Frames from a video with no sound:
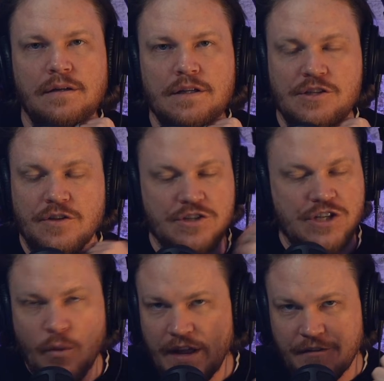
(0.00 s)
So there's
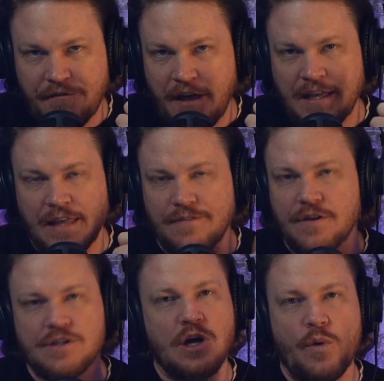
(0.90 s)
no way to fake it.
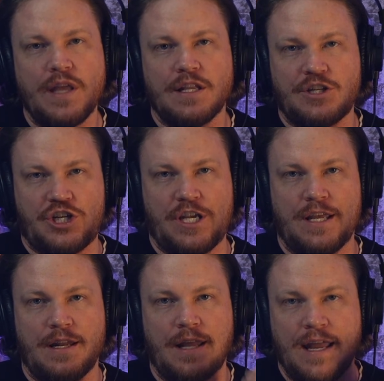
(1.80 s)
There's no way to cheat
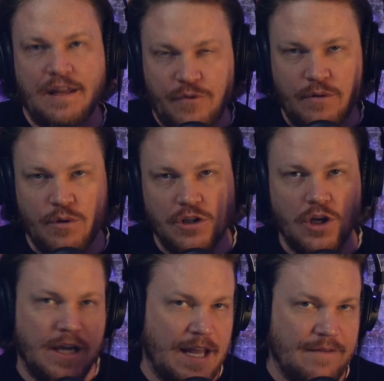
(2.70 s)
it. And if we were to
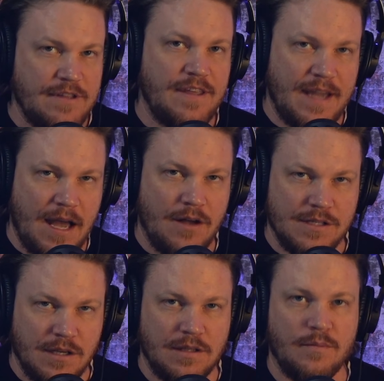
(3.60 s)
look at everything
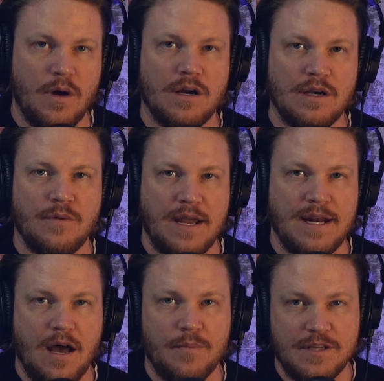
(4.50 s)
else on the market right
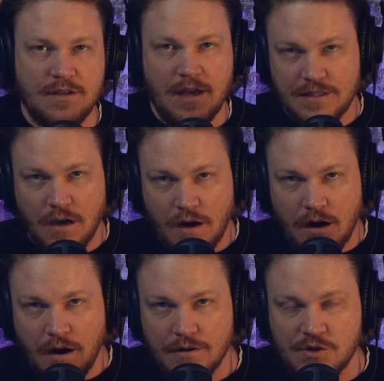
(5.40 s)
now, besides
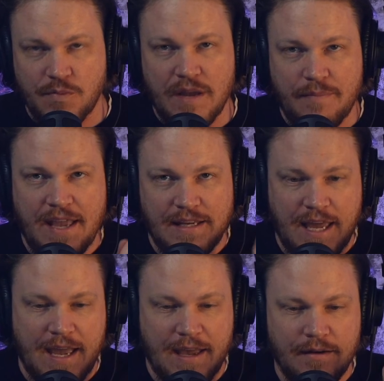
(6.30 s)
our spray paint
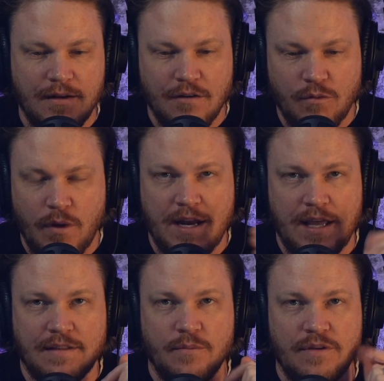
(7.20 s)
can of white
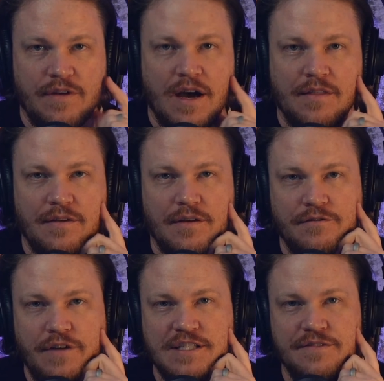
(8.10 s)
ink that we've got on the
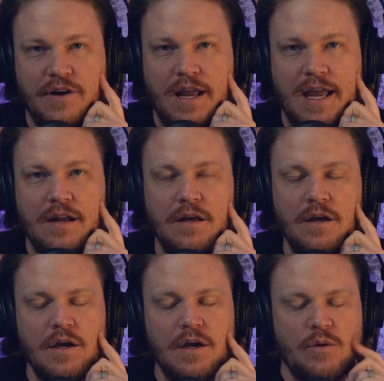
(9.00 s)
face of our head,
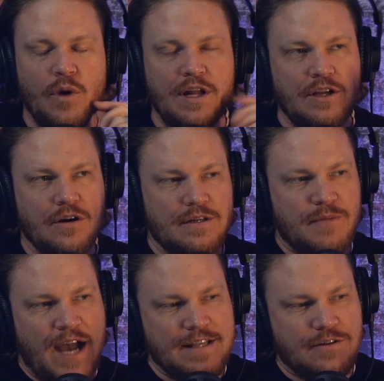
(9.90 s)
what your
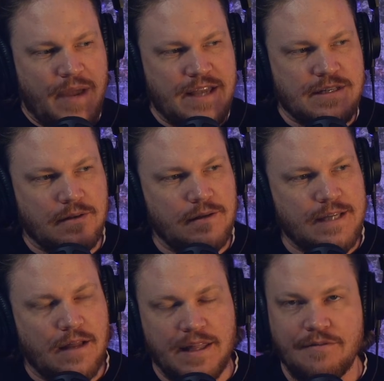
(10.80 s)
guys are basically
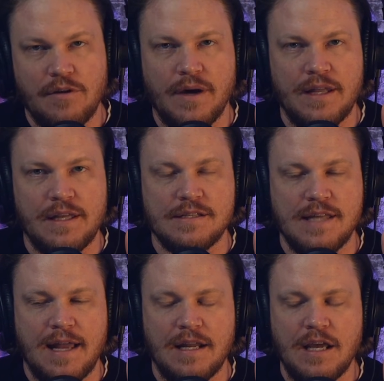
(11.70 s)
telling everybody is
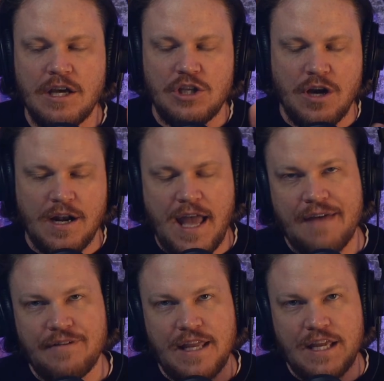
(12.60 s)
that you're going to have
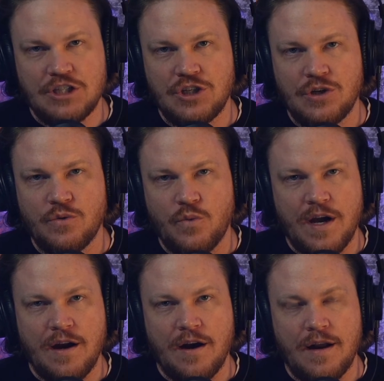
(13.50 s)
an issue
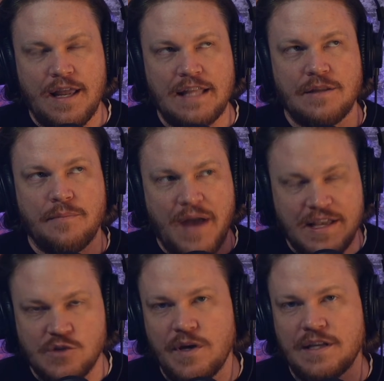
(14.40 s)
where the
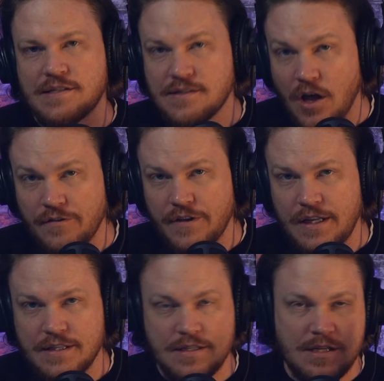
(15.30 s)
best way to solve it
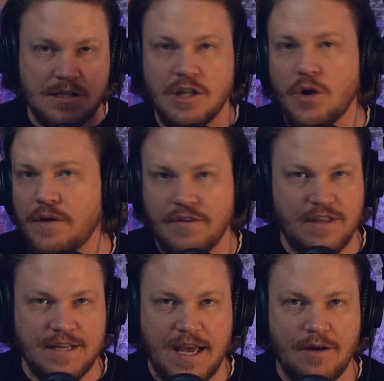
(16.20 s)
is to slow everything
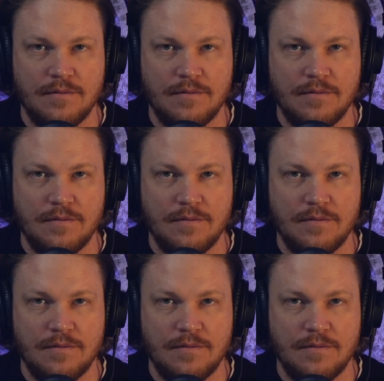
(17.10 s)
down.